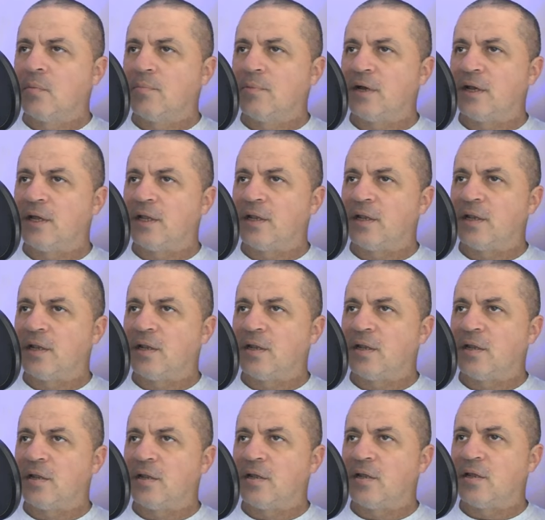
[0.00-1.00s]
But
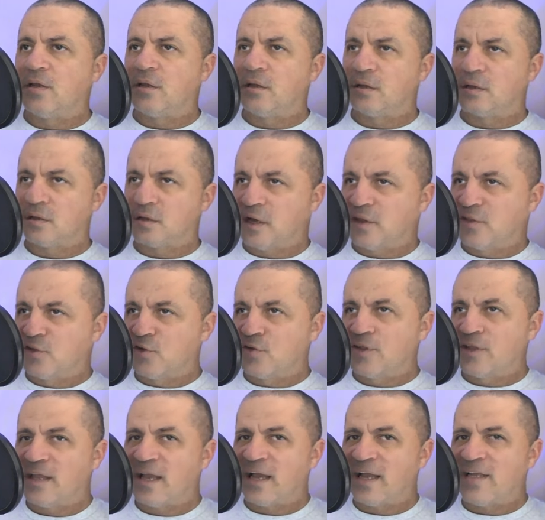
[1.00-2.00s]
other
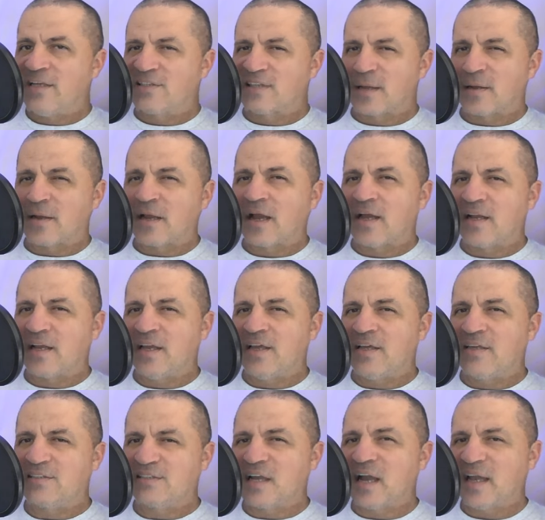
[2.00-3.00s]
than that, he's like kind of
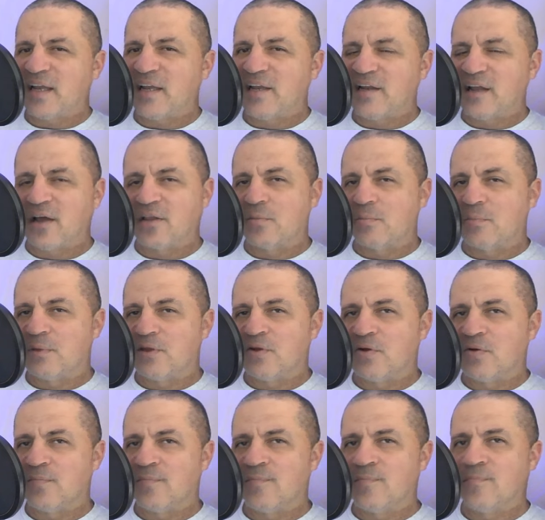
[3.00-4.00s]
he's kind of down the
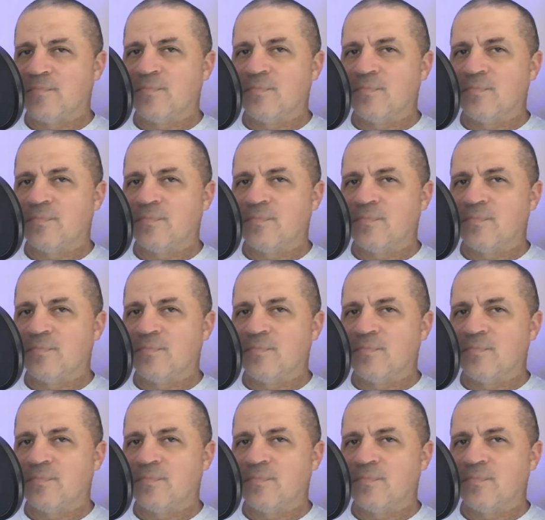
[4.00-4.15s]
middle.